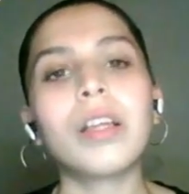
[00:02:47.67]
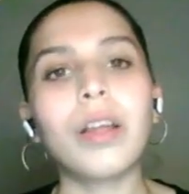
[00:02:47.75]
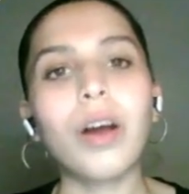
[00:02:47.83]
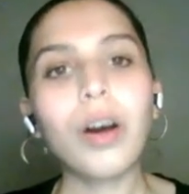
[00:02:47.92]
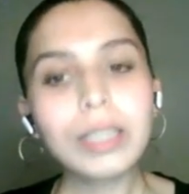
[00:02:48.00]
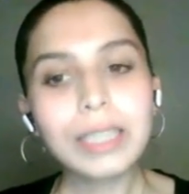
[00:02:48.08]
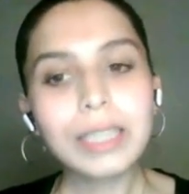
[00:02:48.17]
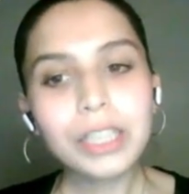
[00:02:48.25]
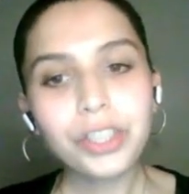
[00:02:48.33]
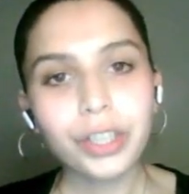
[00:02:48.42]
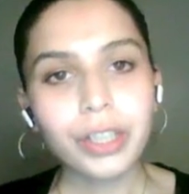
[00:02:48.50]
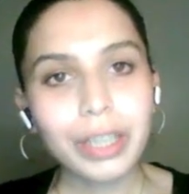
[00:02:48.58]

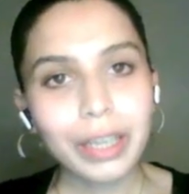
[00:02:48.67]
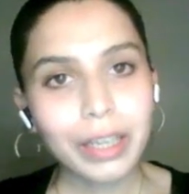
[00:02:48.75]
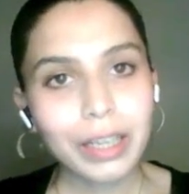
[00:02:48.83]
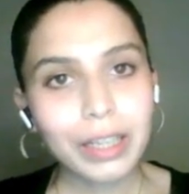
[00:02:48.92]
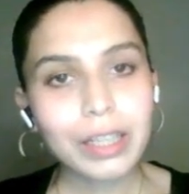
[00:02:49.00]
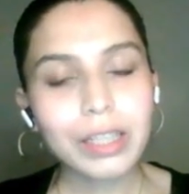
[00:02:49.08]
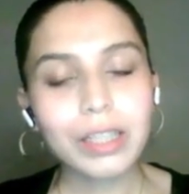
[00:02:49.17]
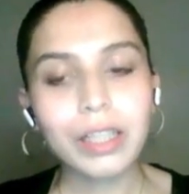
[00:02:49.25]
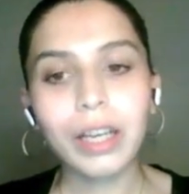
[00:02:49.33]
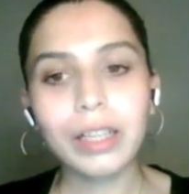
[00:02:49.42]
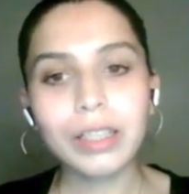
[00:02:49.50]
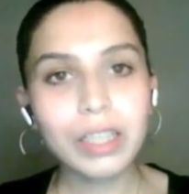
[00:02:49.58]
oxygen is
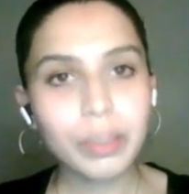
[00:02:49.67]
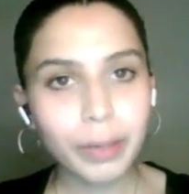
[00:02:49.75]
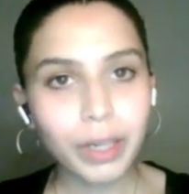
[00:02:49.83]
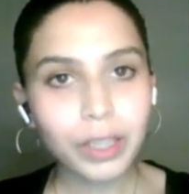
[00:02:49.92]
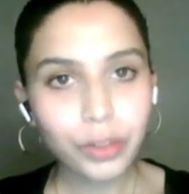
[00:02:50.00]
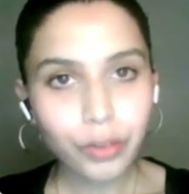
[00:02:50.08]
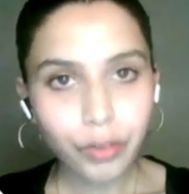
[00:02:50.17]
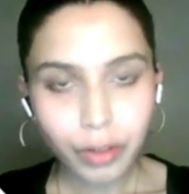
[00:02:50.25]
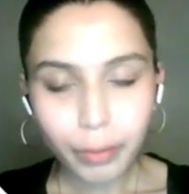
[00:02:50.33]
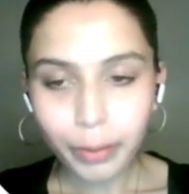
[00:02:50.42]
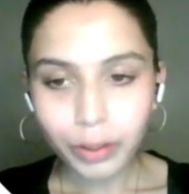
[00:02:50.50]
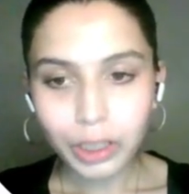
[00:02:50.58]
dispersed through
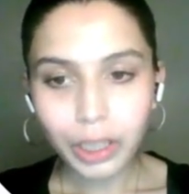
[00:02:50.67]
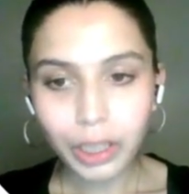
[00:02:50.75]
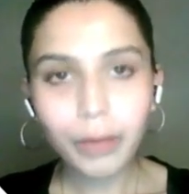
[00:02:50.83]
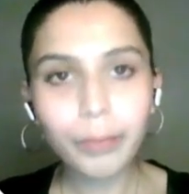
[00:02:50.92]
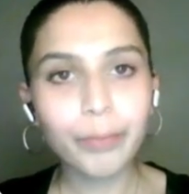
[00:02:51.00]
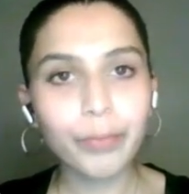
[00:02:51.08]
the body,